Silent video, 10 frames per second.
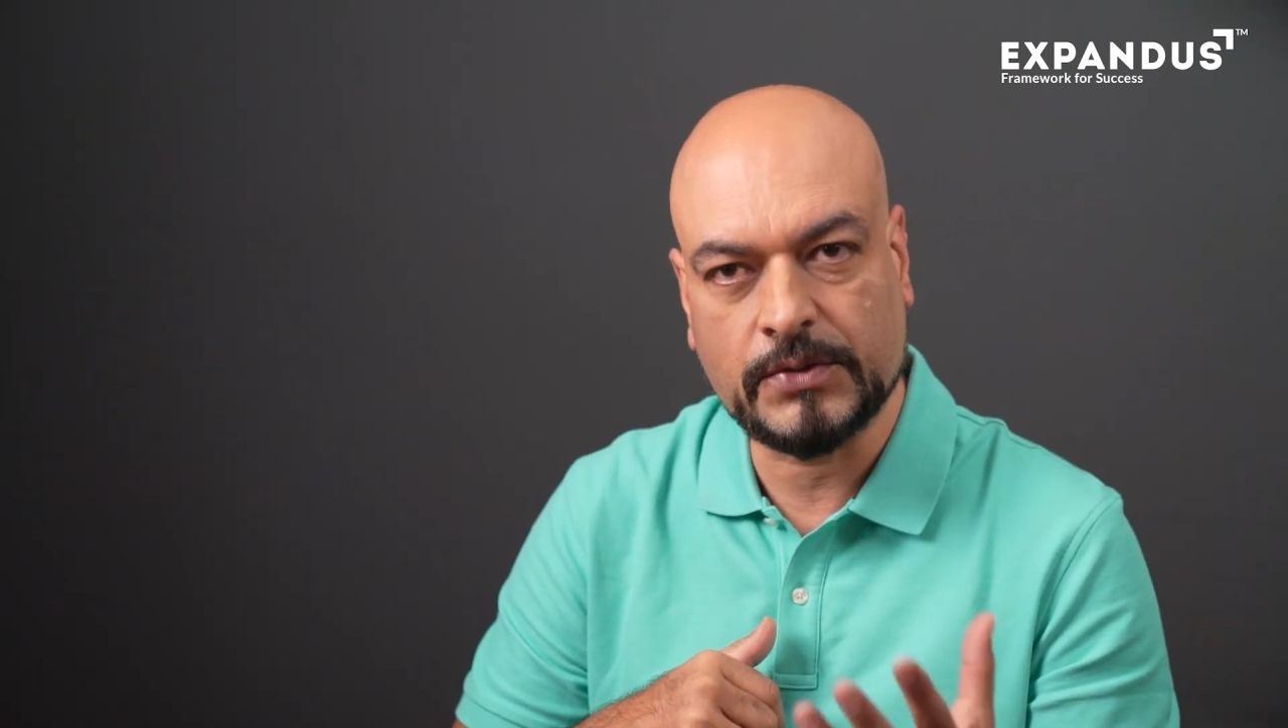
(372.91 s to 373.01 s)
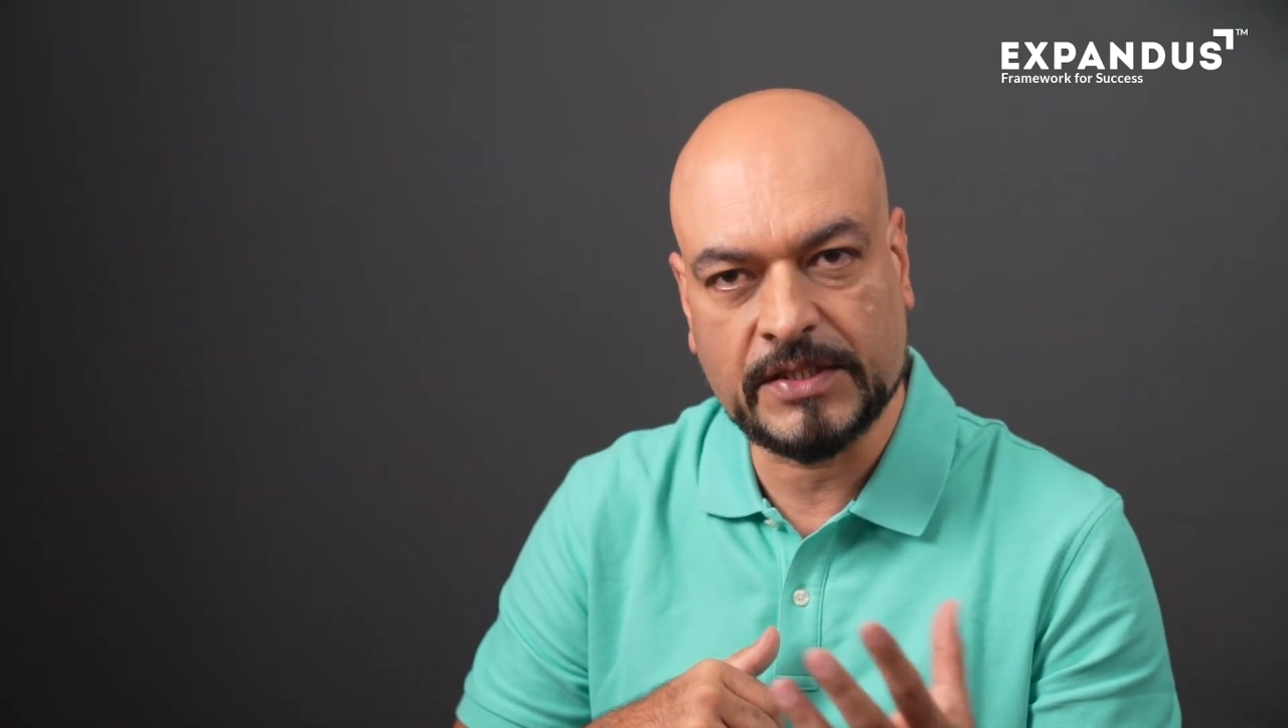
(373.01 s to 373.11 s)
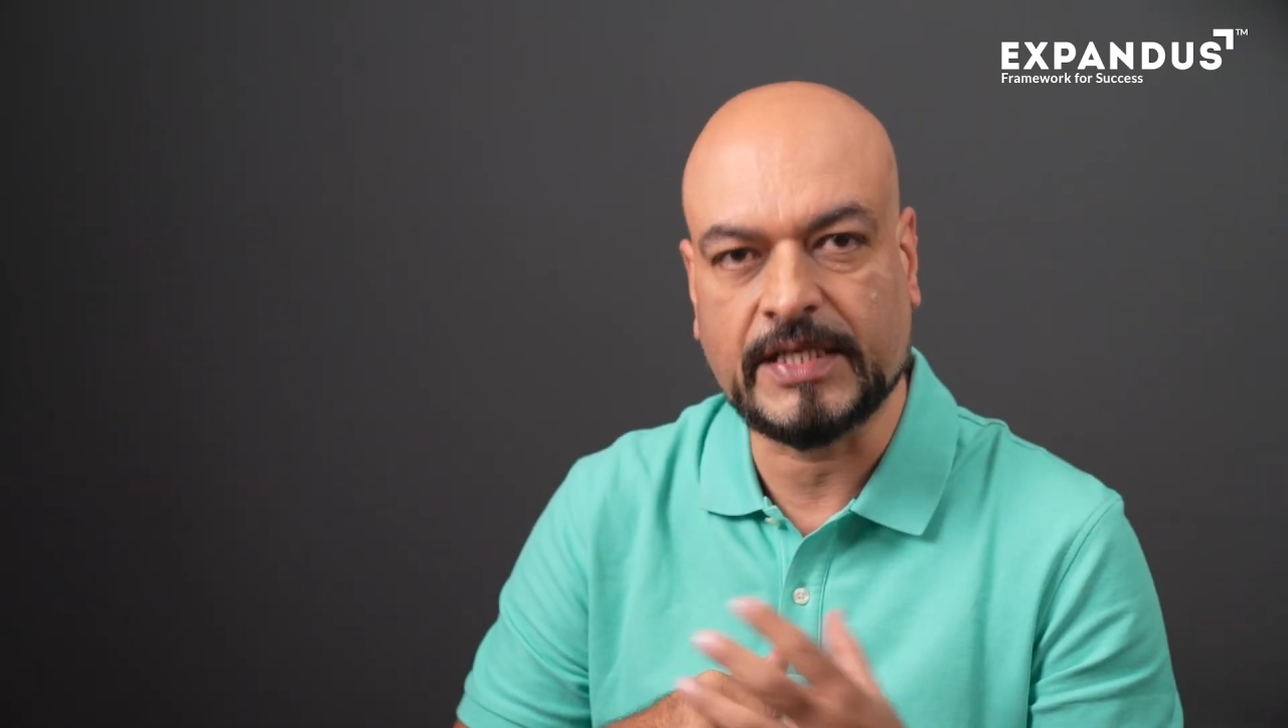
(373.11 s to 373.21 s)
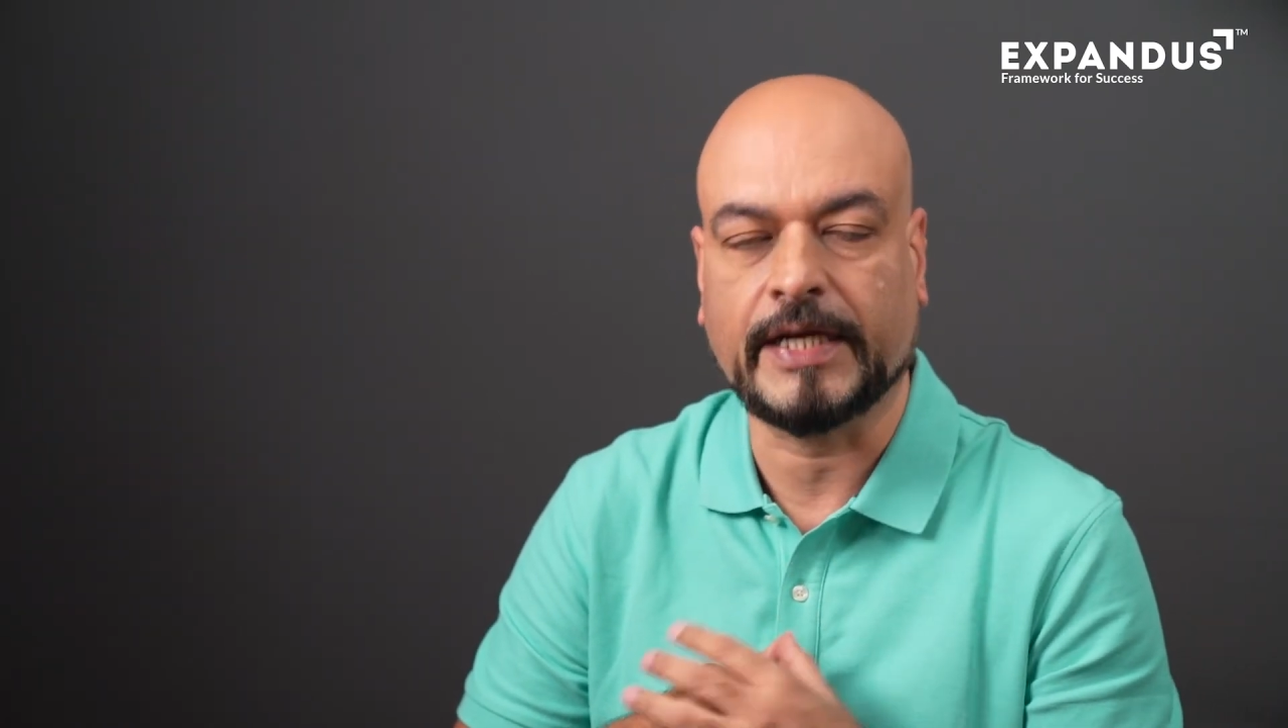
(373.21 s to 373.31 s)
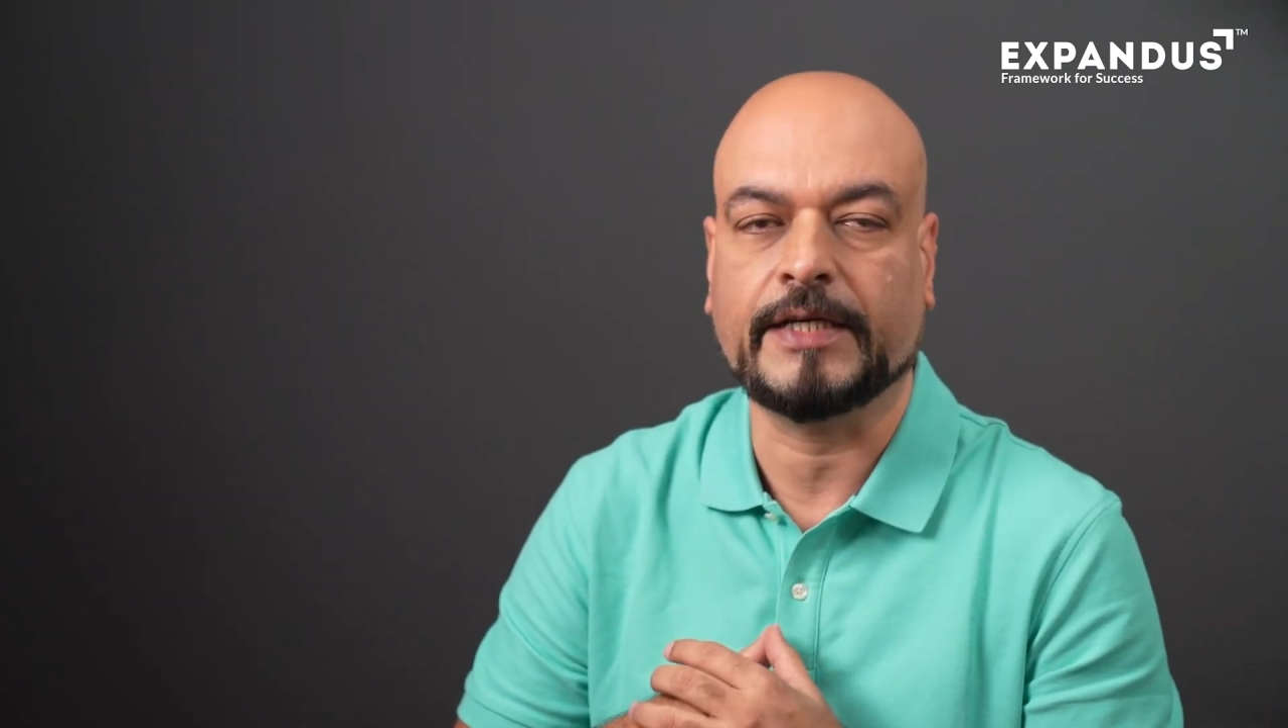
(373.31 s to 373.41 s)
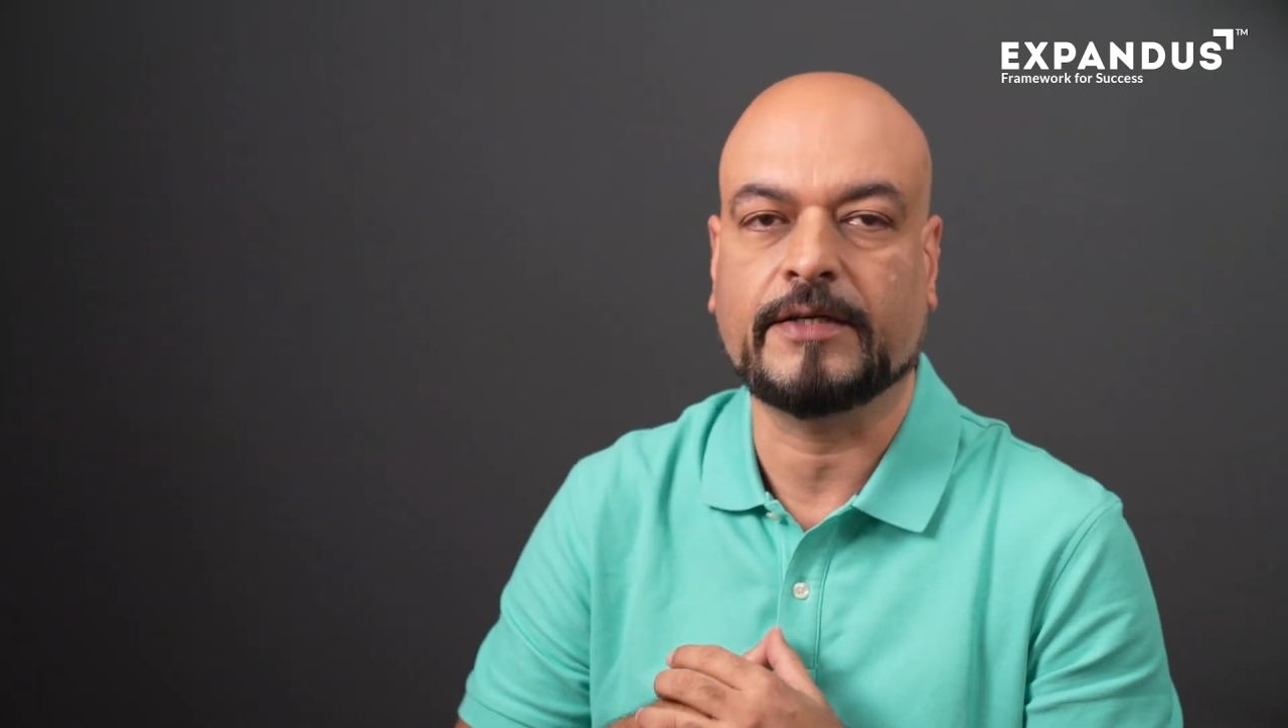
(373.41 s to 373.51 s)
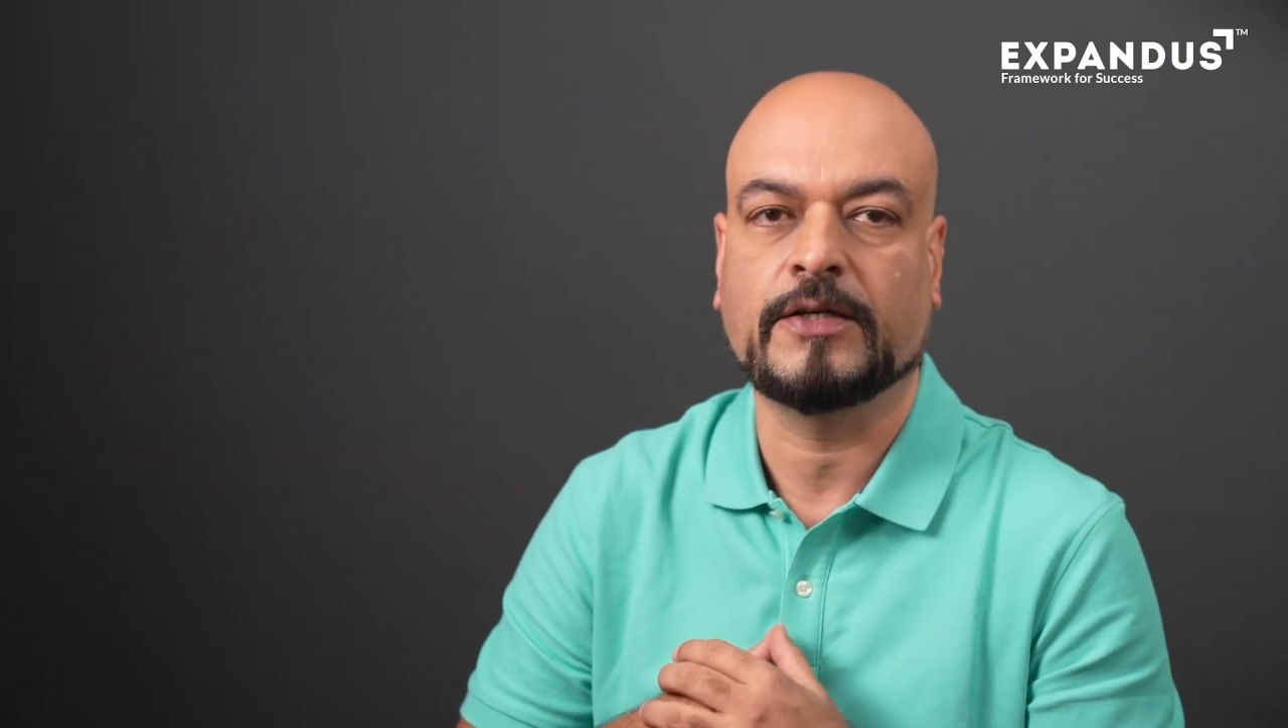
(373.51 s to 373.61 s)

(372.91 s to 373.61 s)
decide